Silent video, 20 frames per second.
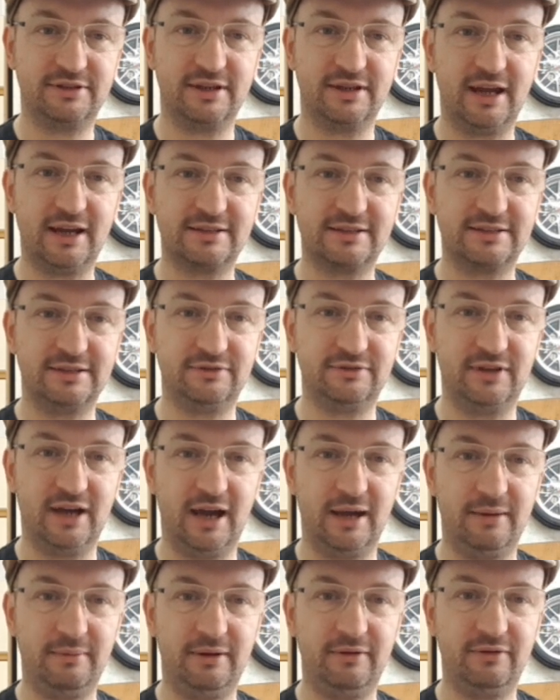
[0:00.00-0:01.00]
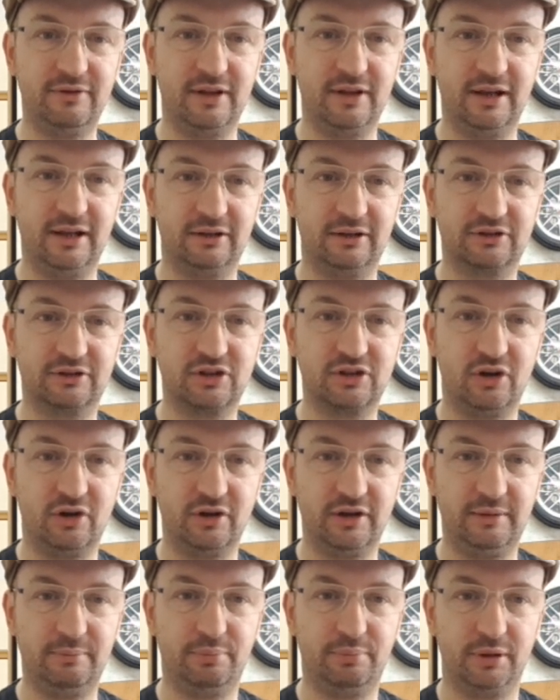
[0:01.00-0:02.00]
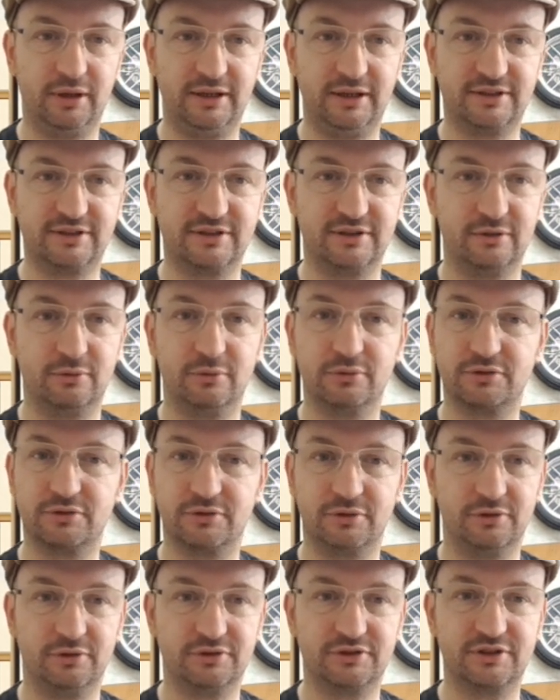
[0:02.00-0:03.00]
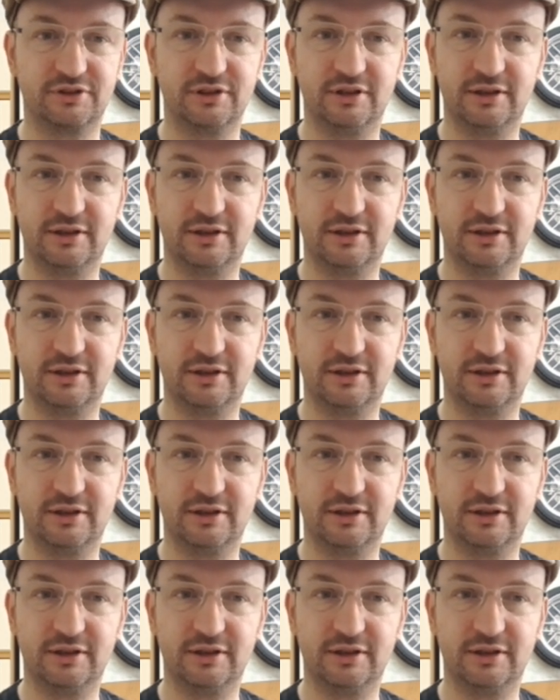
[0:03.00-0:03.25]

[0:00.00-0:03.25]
an active game, even the little tiny bullets and all sorts.